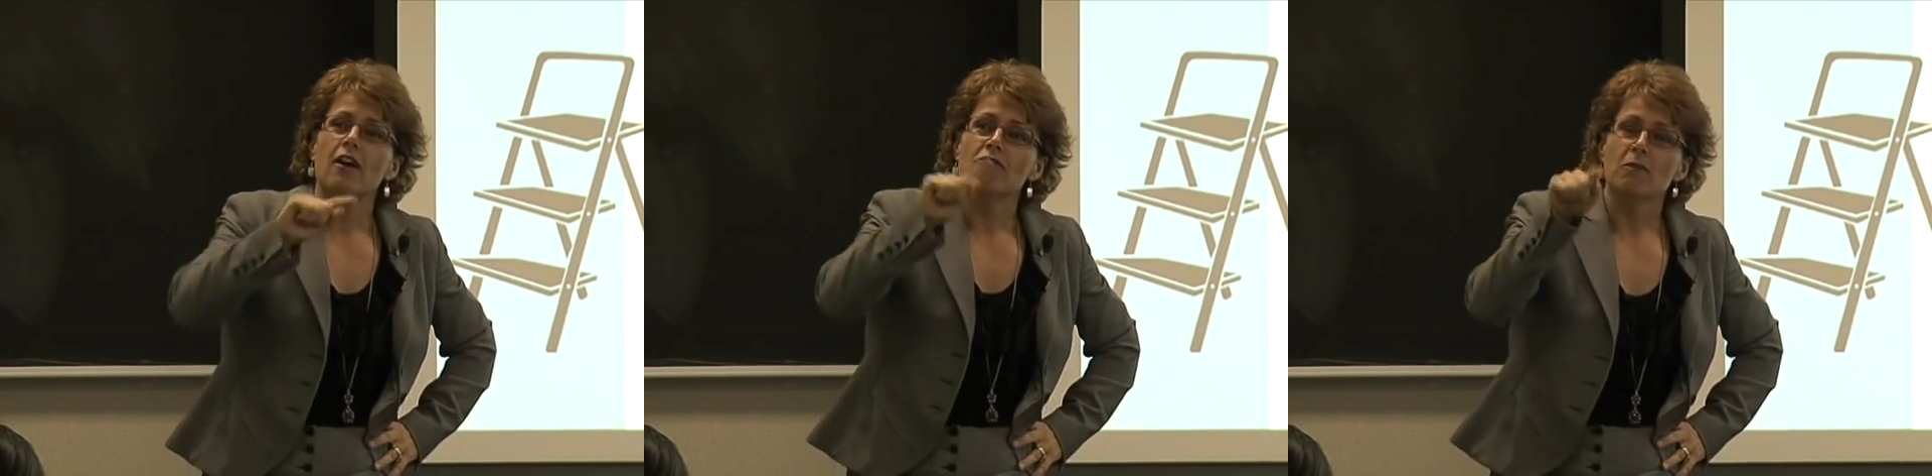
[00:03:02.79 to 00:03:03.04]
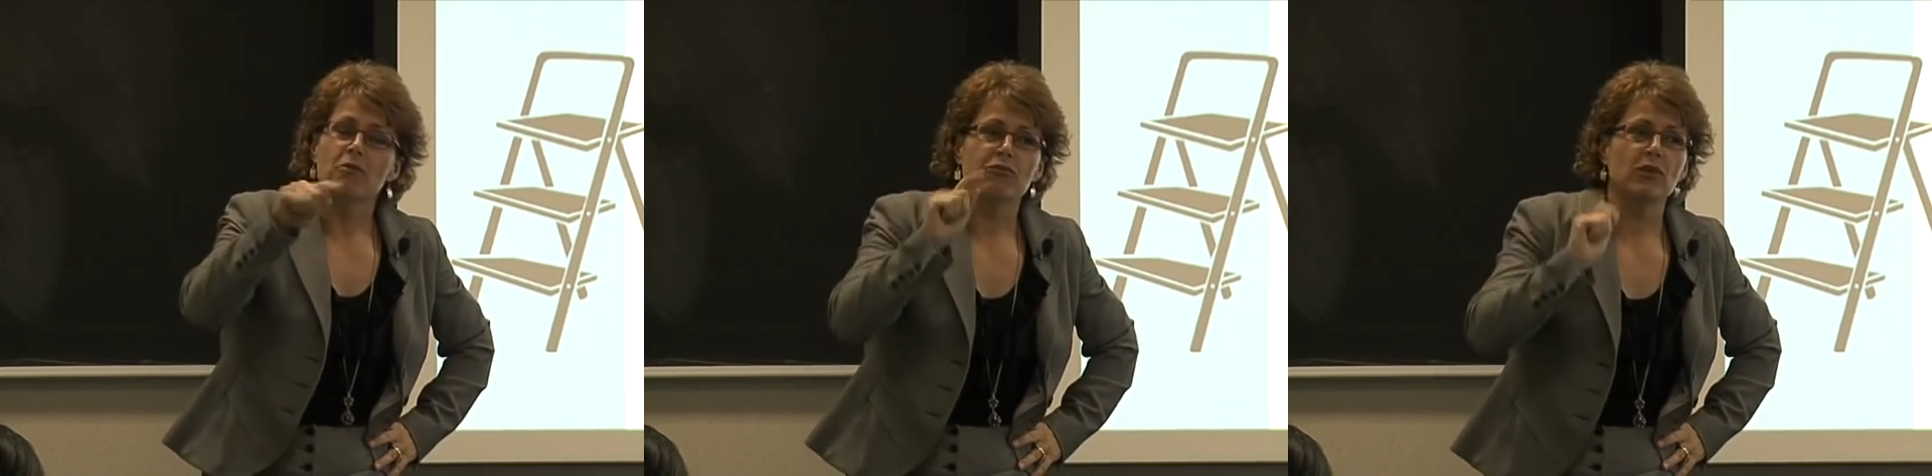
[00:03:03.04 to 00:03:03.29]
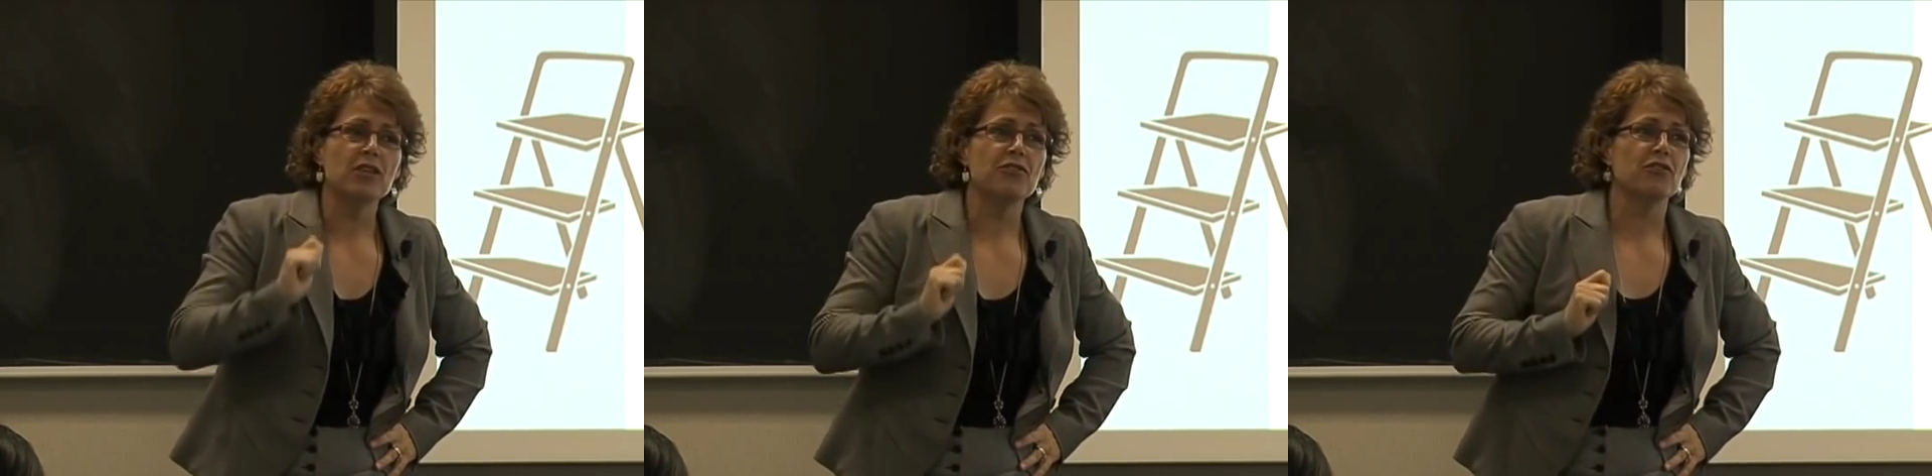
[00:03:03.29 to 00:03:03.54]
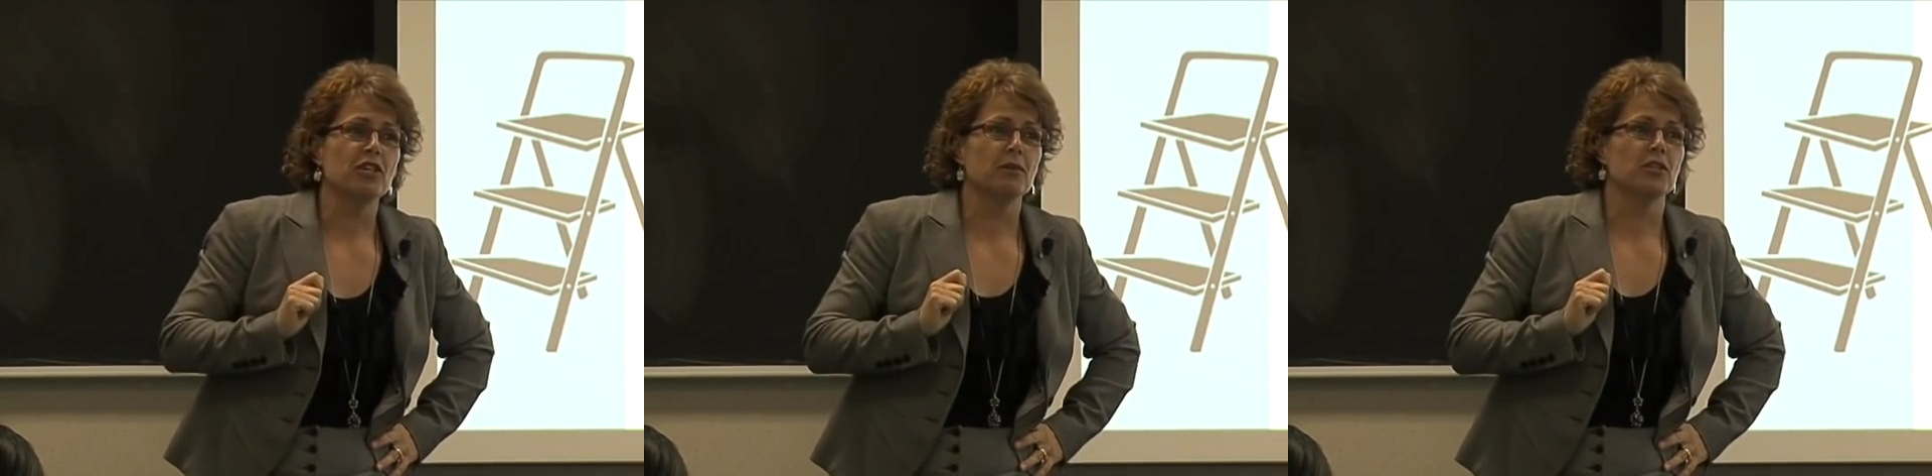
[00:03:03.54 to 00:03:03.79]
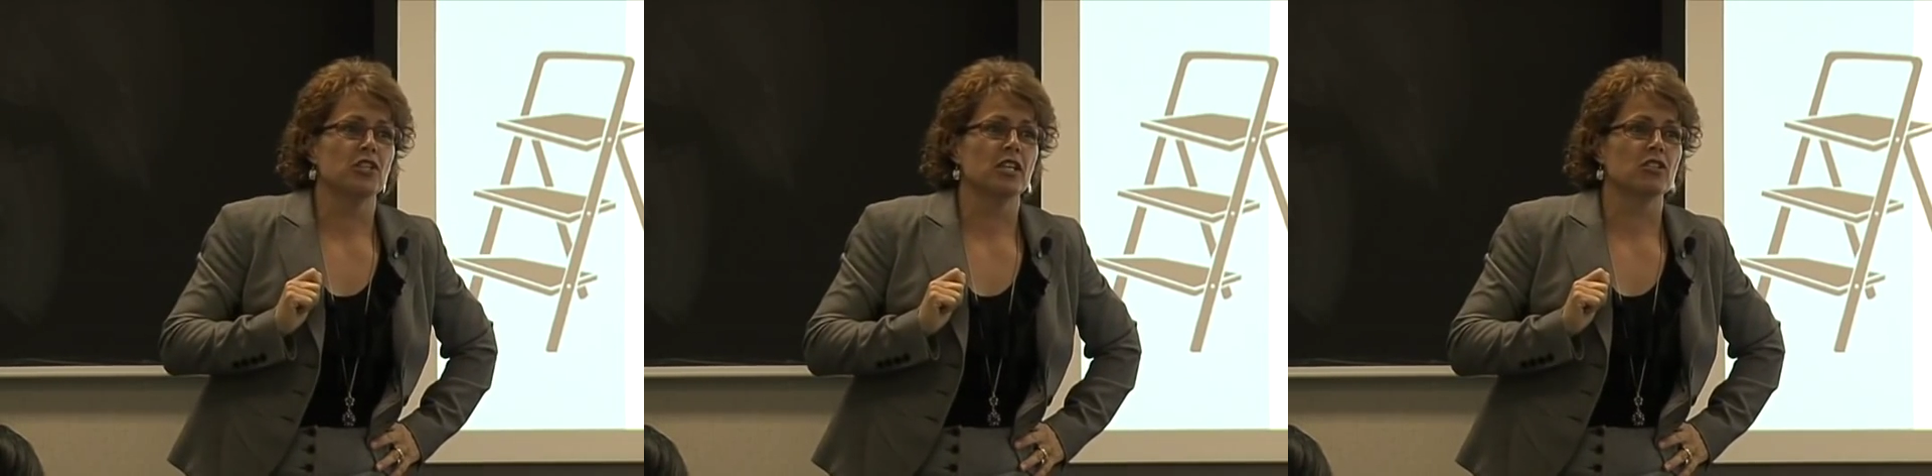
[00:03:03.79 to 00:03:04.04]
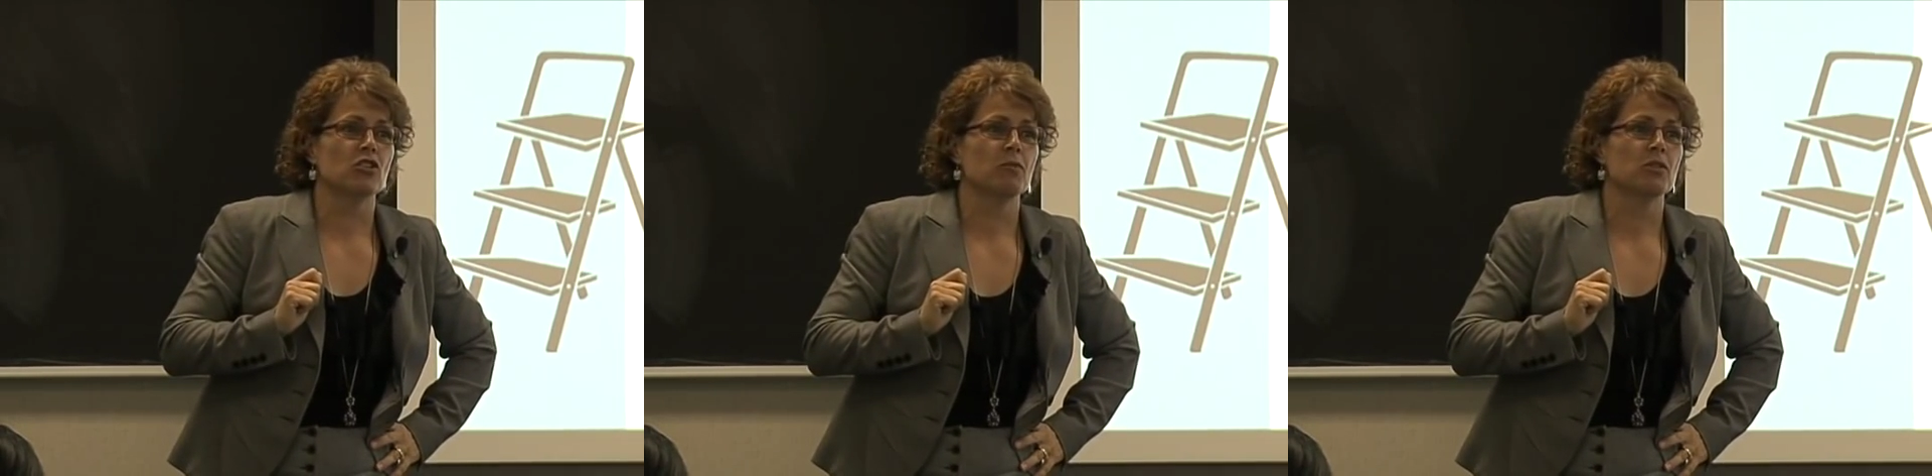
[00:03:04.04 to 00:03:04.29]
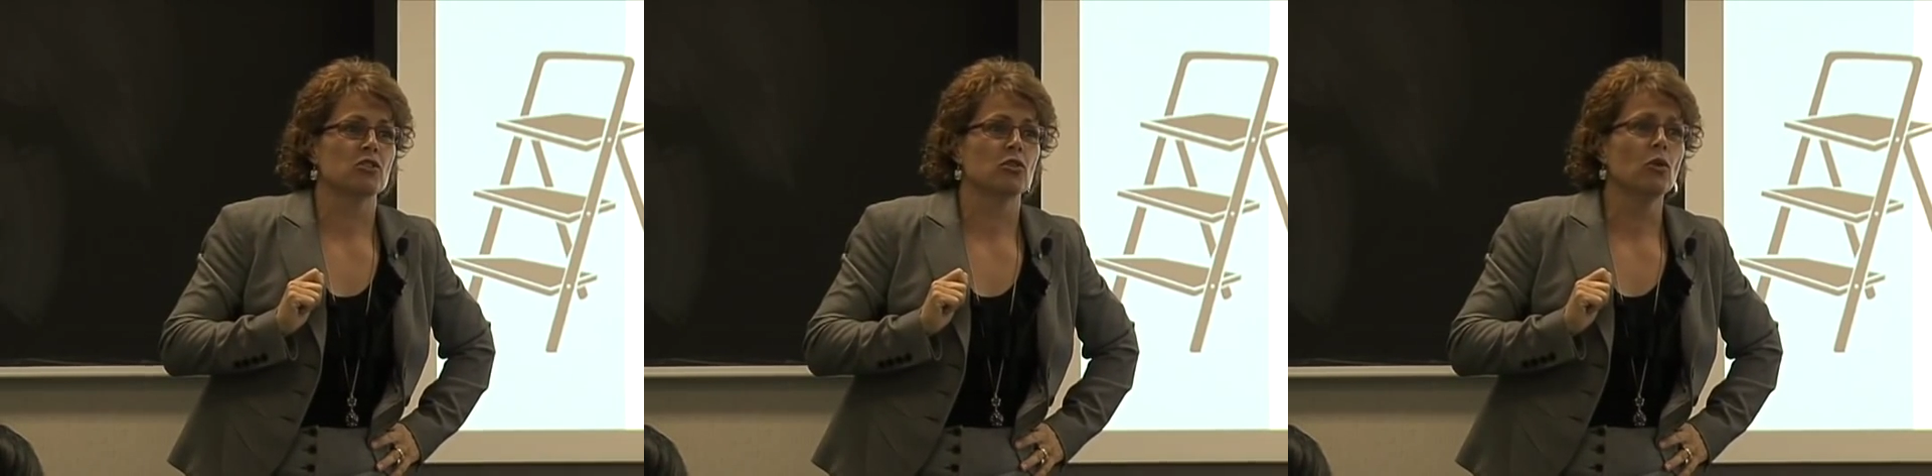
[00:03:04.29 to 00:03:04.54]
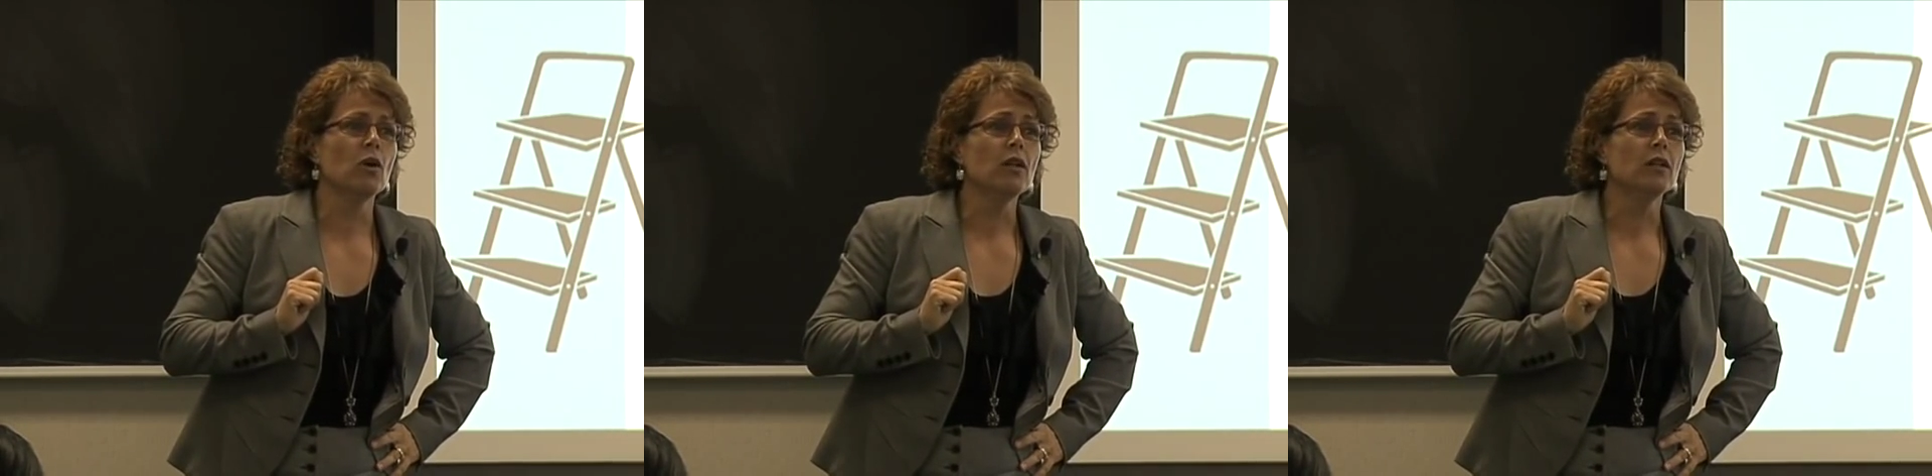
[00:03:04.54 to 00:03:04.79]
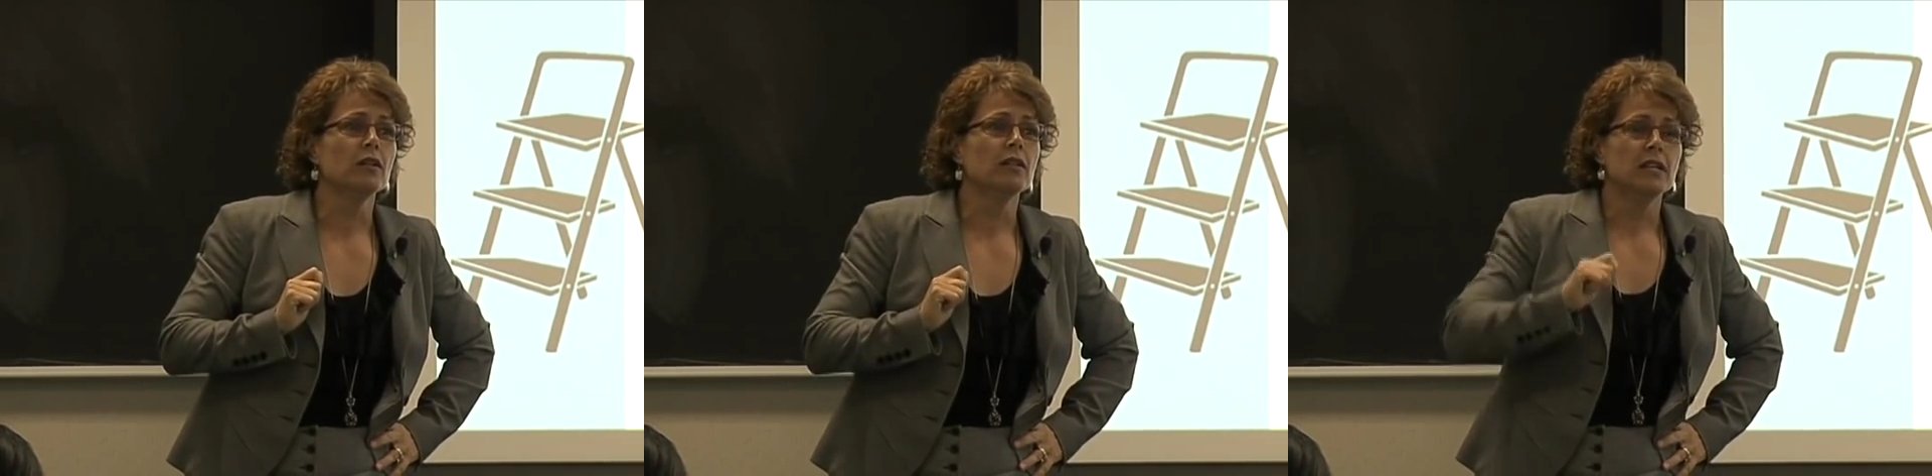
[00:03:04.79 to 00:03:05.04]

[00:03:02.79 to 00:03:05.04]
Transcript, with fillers: From 3.30 when she gets home at school